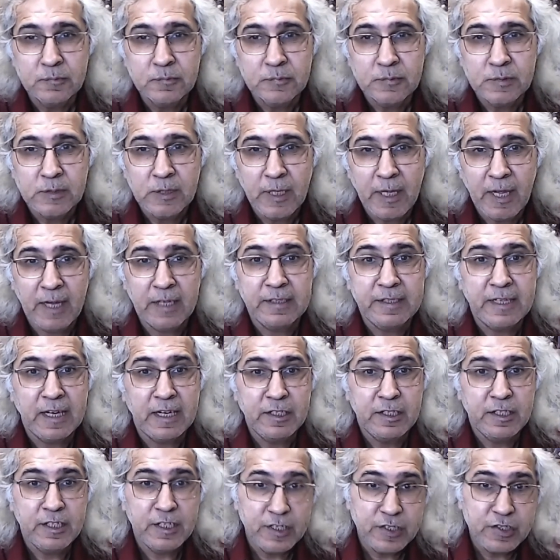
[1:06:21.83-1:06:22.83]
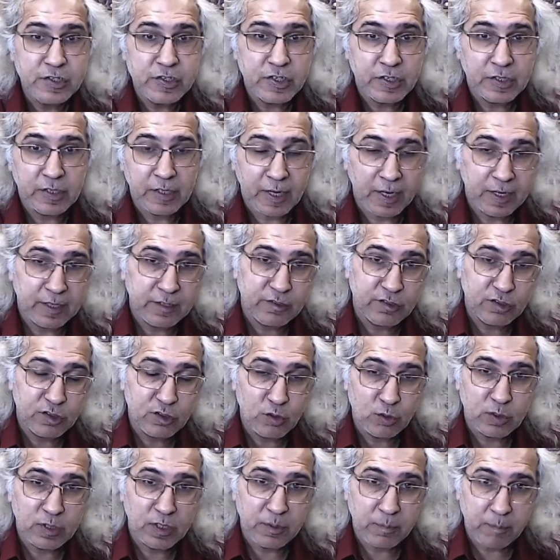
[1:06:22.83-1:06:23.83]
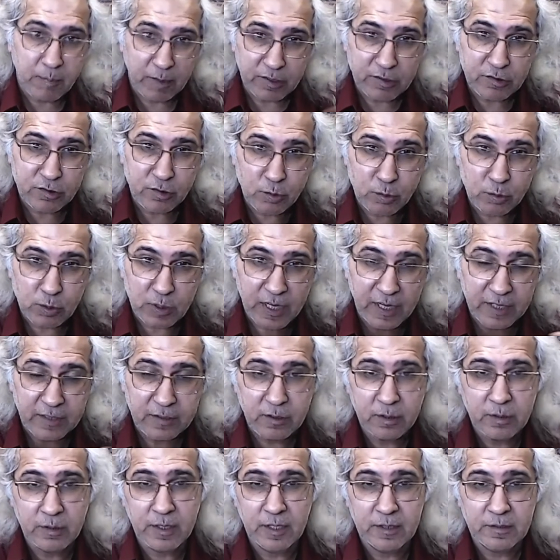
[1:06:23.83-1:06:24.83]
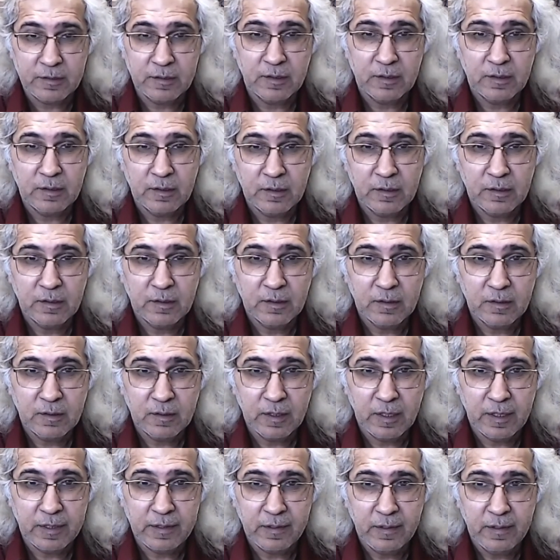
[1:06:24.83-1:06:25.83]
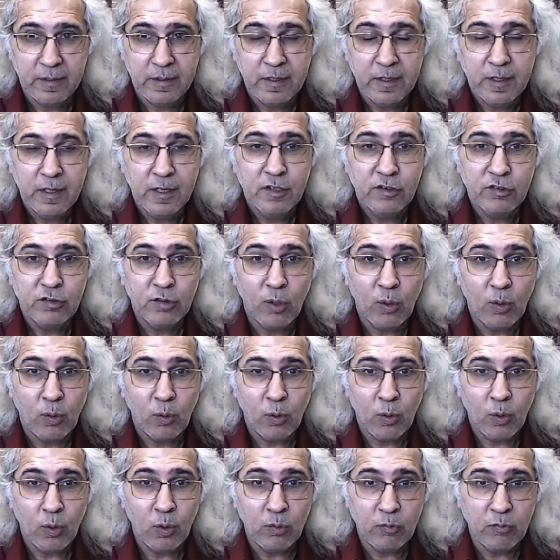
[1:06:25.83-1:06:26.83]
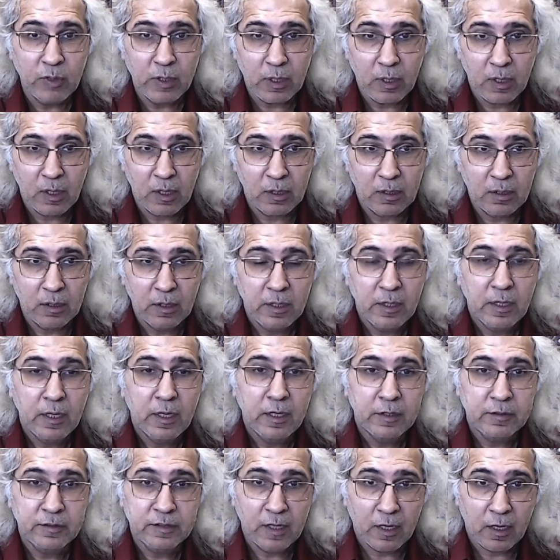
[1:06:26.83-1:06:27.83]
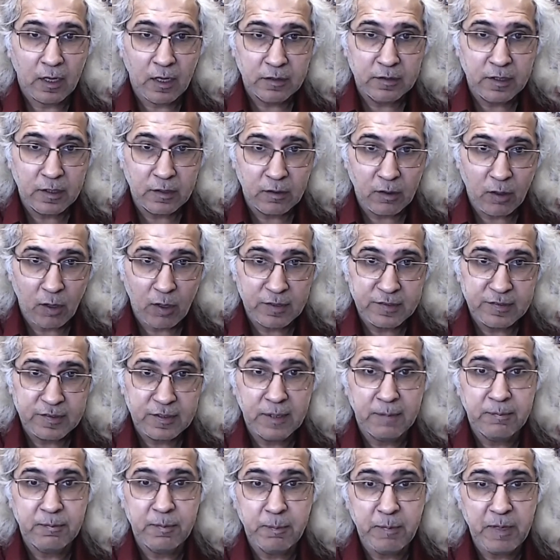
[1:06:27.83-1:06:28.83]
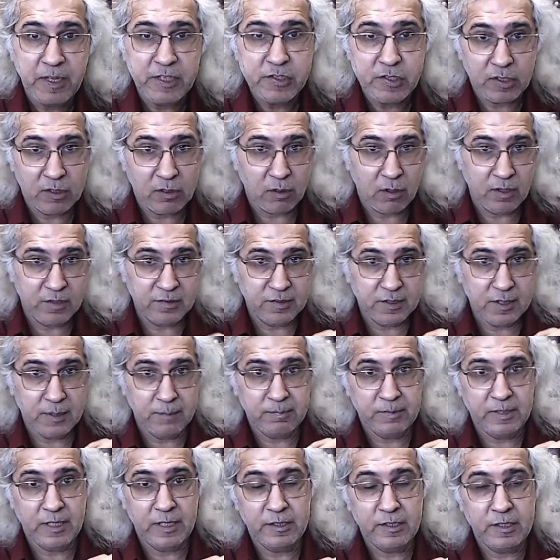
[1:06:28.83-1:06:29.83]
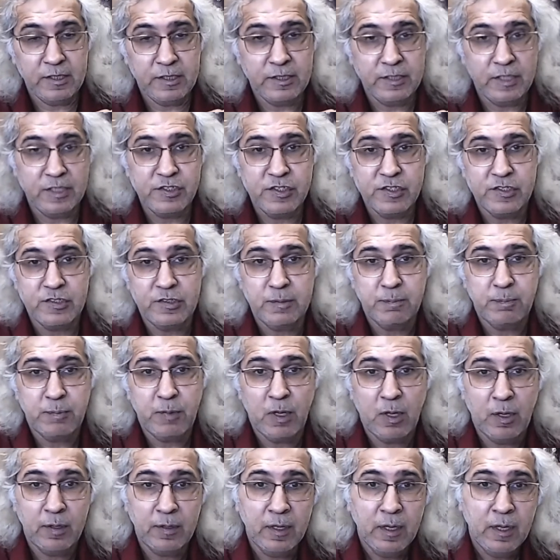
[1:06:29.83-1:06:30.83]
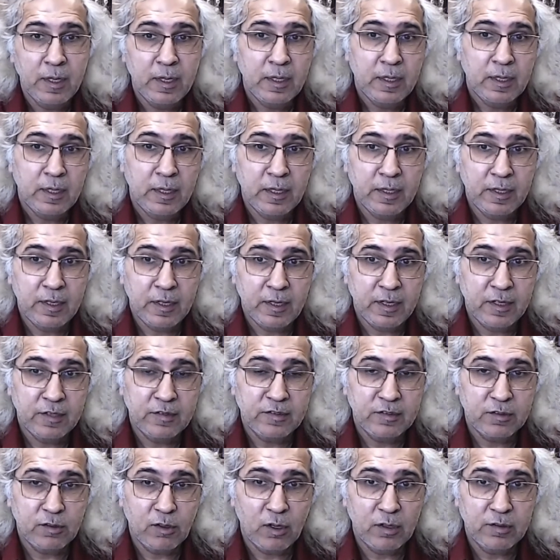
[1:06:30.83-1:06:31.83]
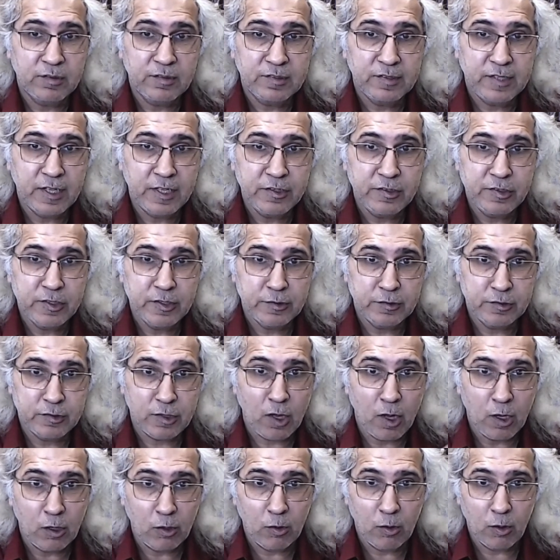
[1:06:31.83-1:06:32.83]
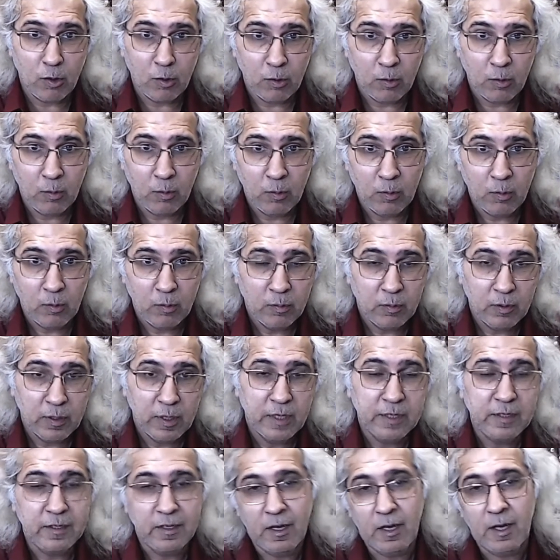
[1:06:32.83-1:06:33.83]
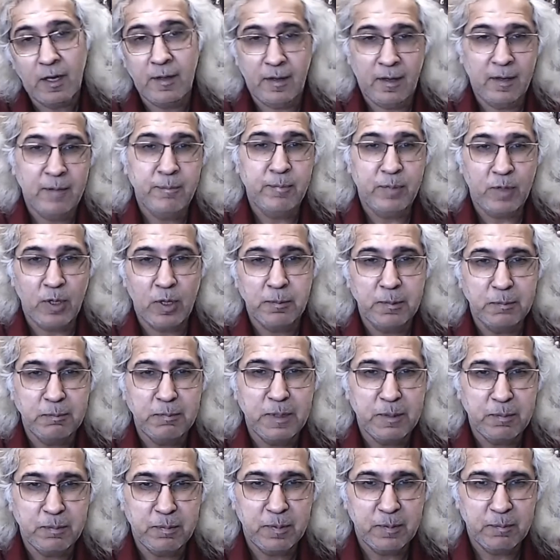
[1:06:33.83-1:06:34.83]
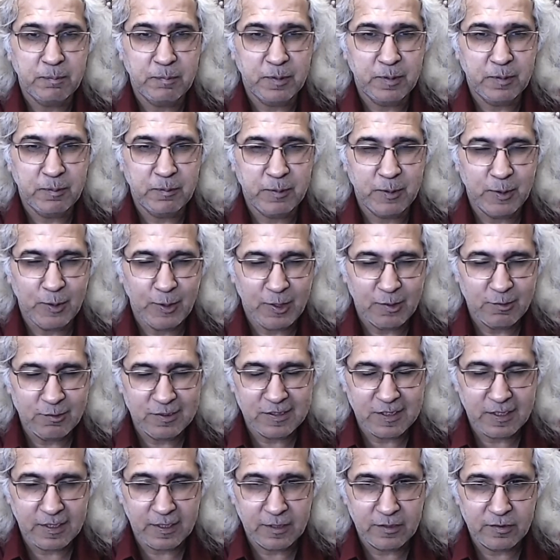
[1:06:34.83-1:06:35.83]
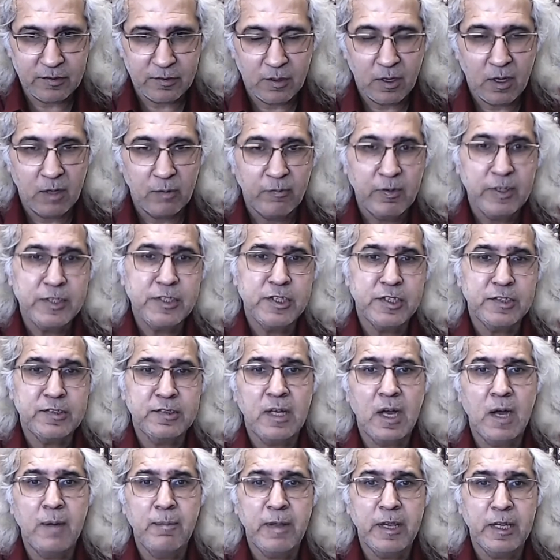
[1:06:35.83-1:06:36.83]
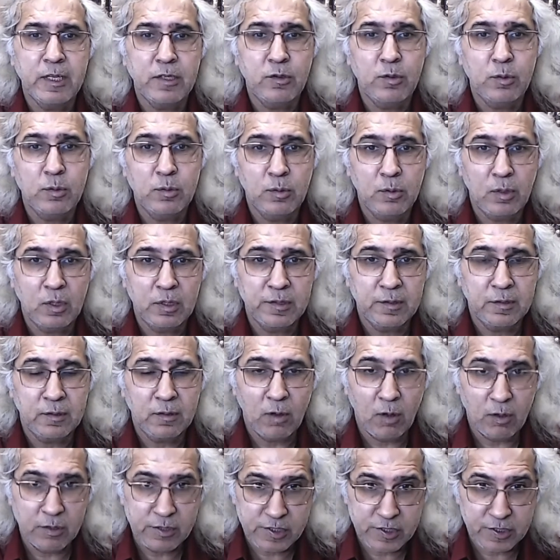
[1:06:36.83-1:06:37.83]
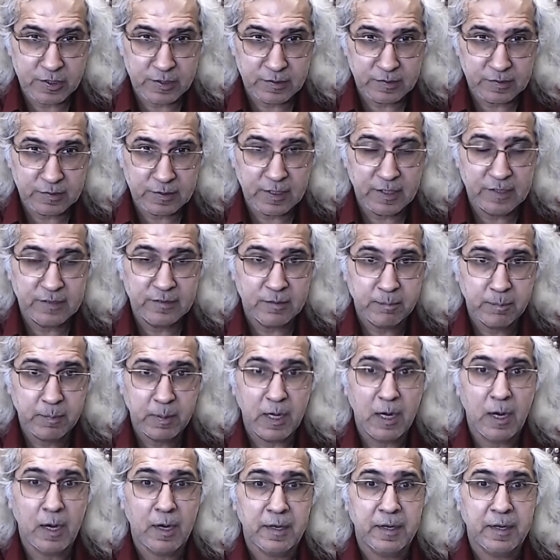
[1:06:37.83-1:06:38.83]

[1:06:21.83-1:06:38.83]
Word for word: And that teacher and student must do that together, right? So, overall, the other concept, major concept that he touches upon is conscientização, right? I, am probably pr pr pronouncing it wrong, which is coming to con consciousness, but